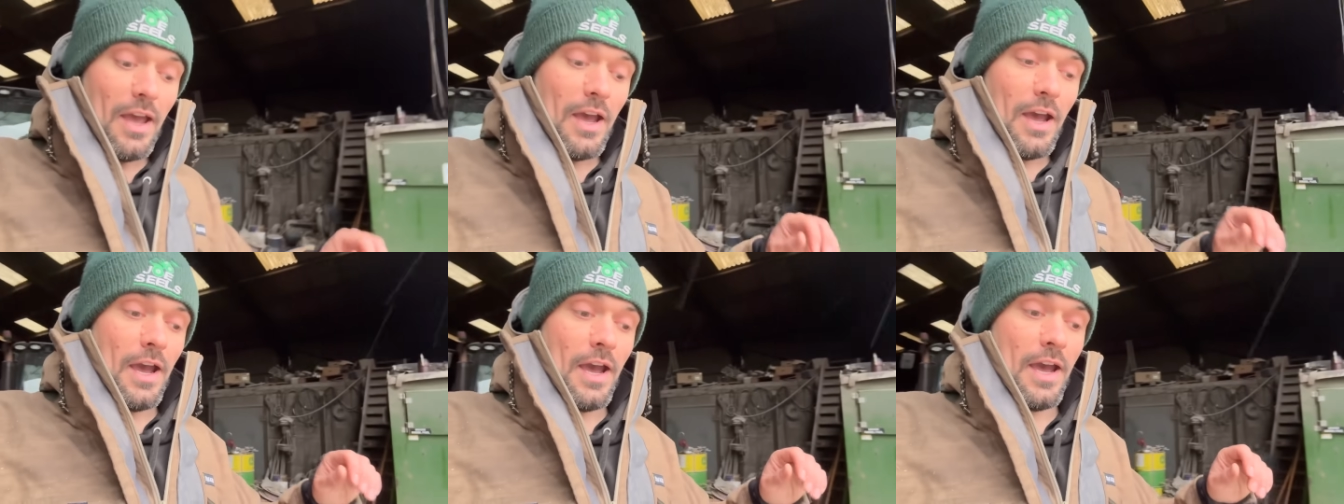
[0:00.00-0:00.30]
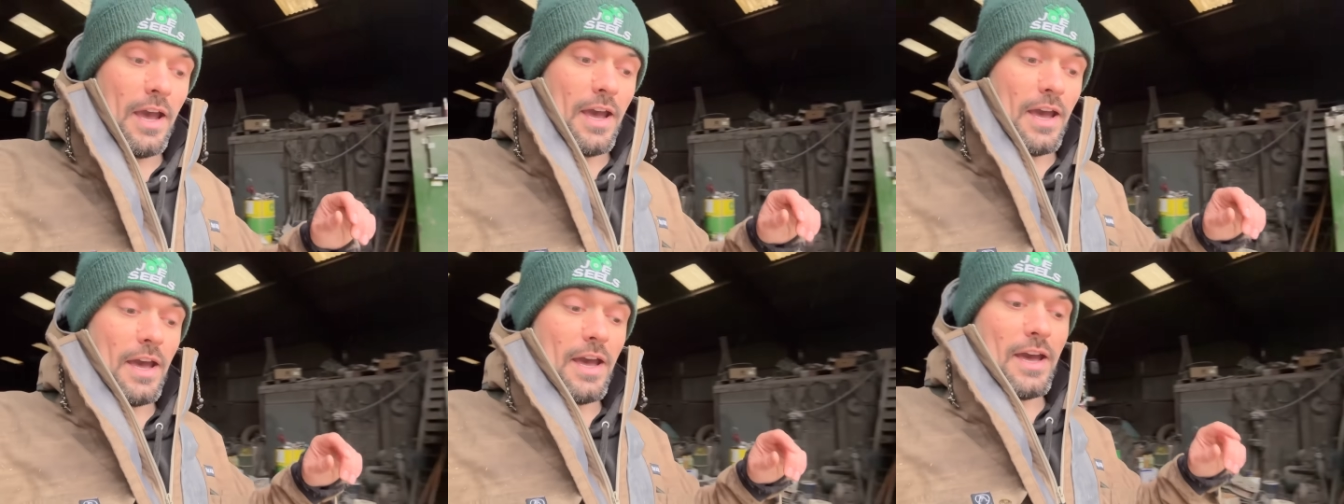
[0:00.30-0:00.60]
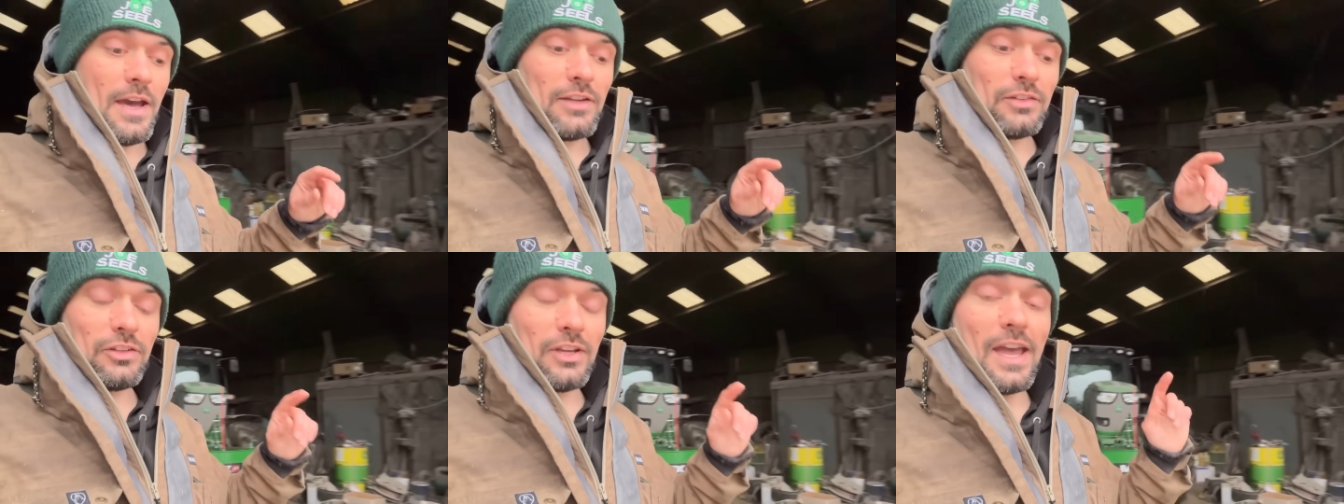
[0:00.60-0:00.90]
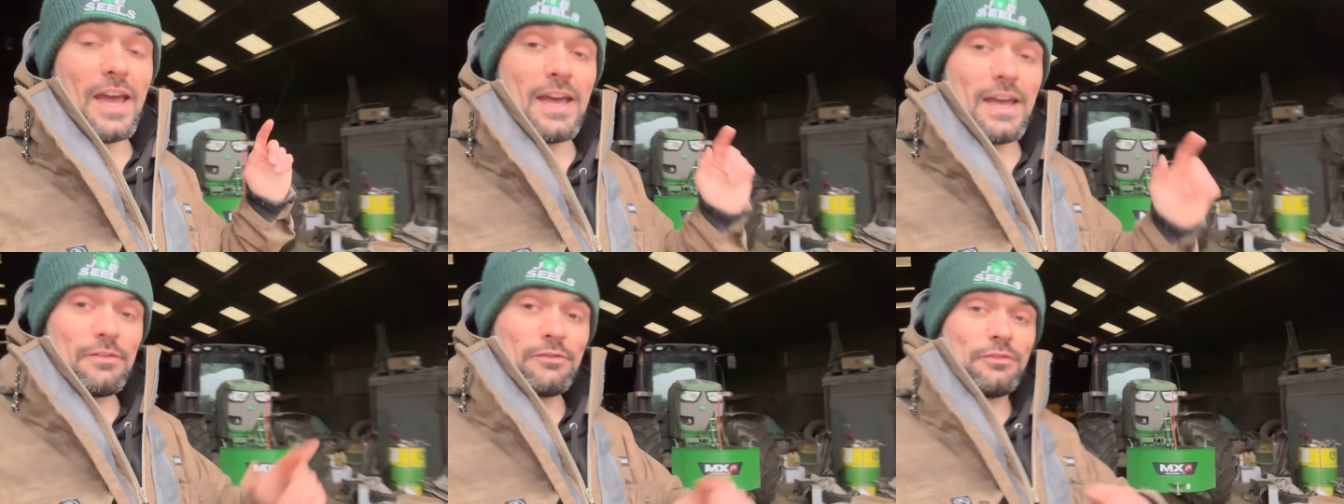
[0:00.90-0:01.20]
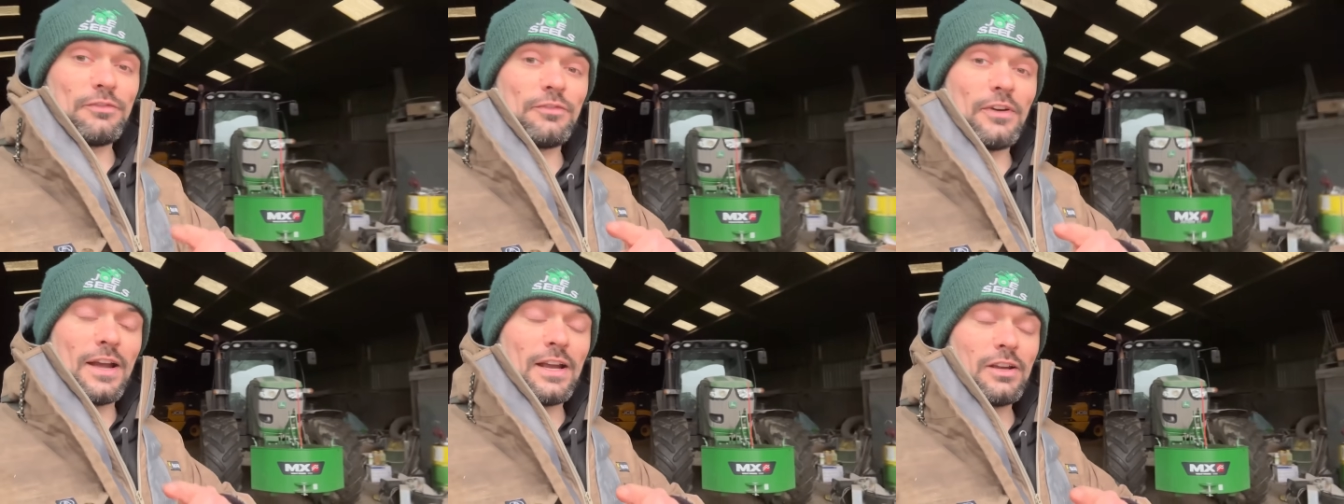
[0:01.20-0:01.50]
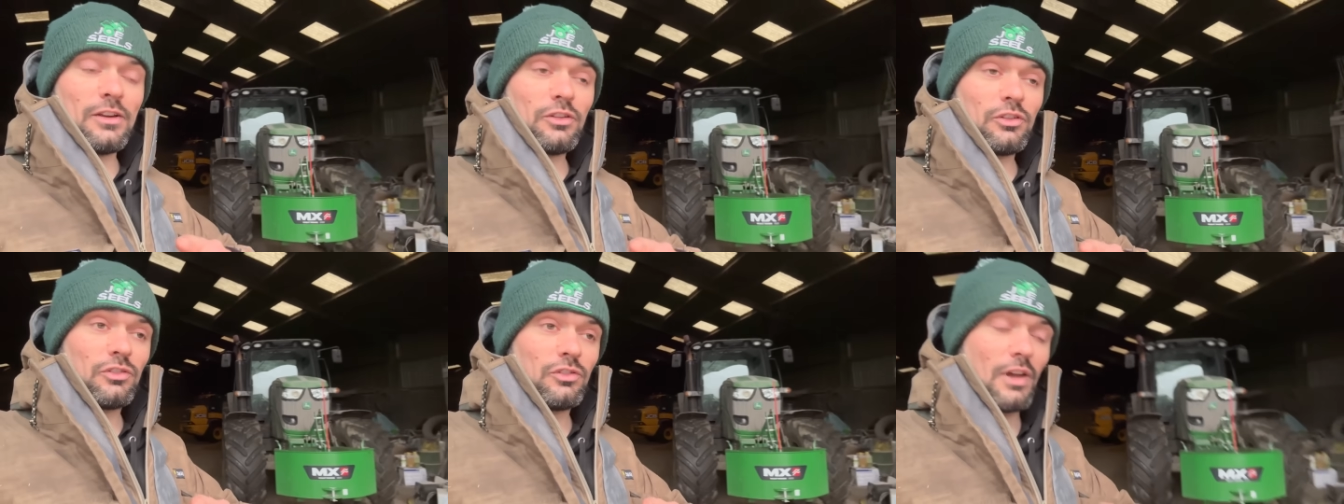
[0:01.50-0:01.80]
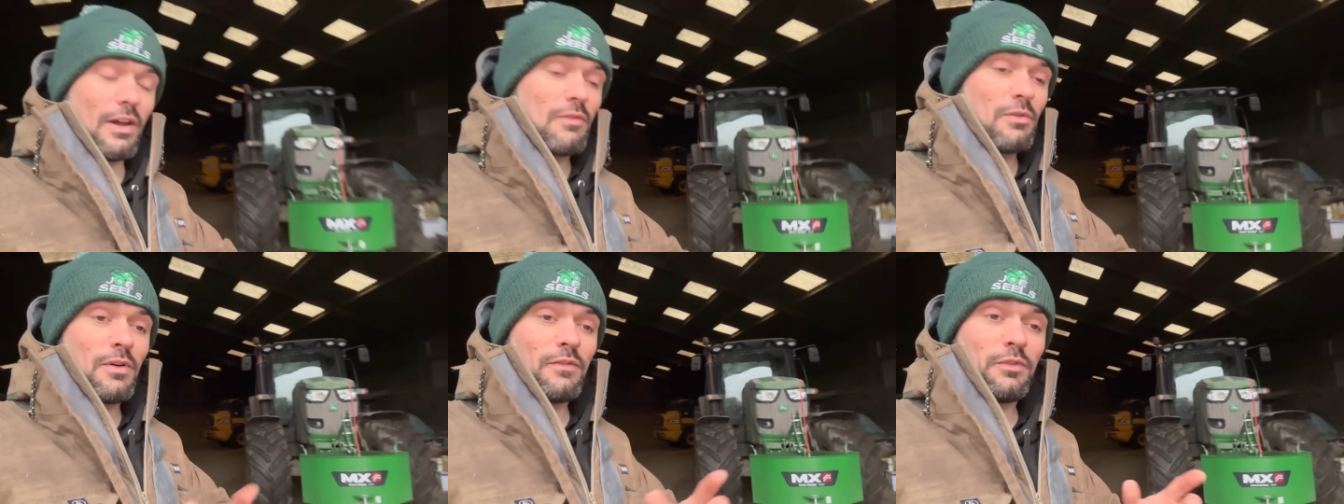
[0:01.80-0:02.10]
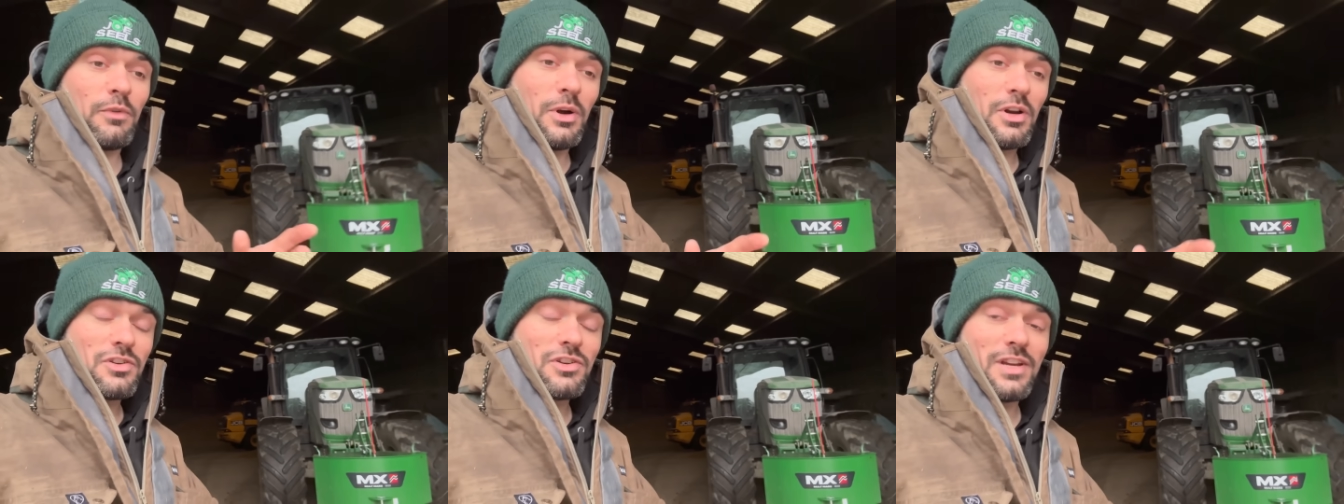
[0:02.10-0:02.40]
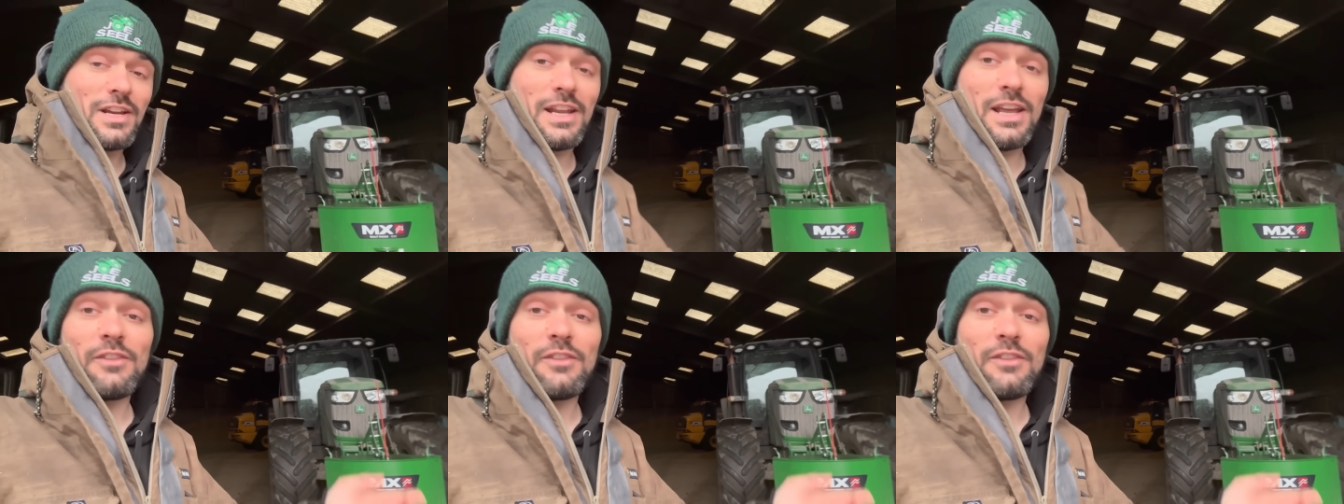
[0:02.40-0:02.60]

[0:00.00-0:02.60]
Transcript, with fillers: Uh, so yeah, thanks everyone for watching.